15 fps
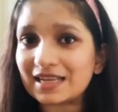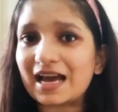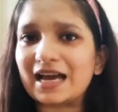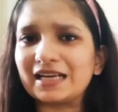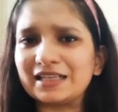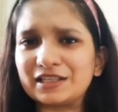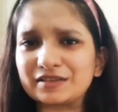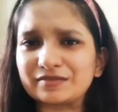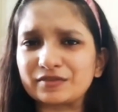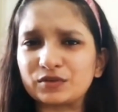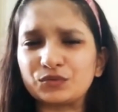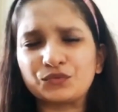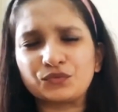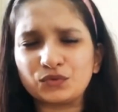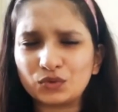I'll give you
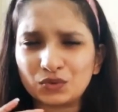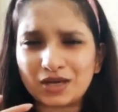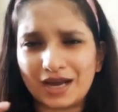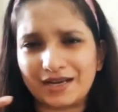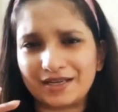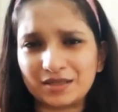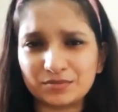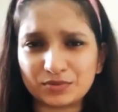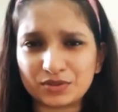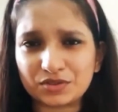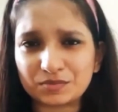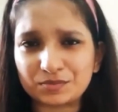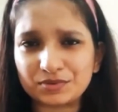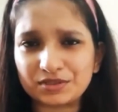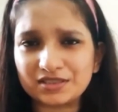few guiding
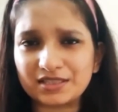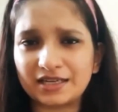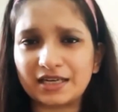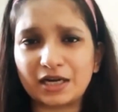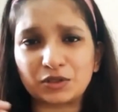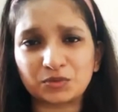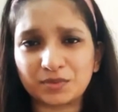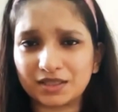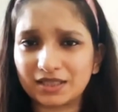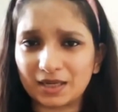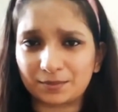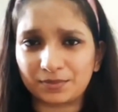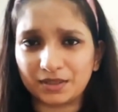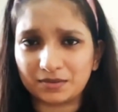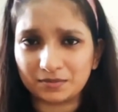principles that are to be
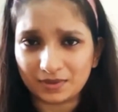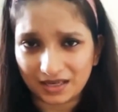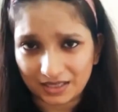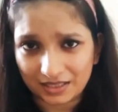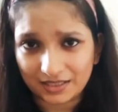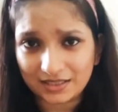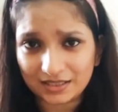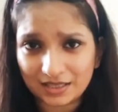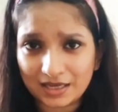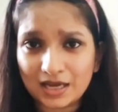kept in mind